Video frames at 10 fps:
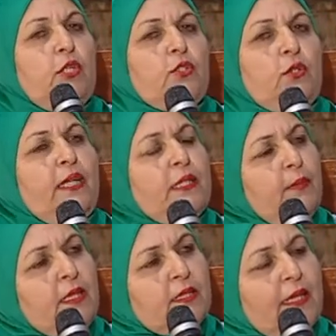So that
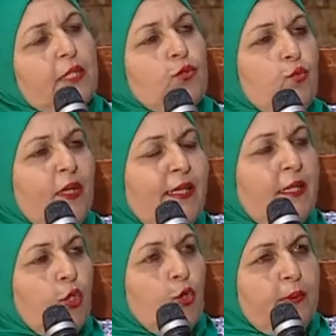means that when
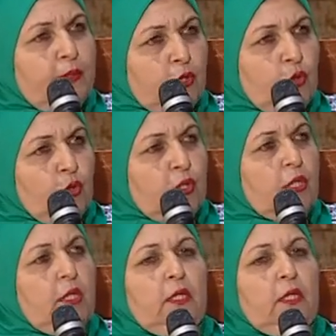they open the door,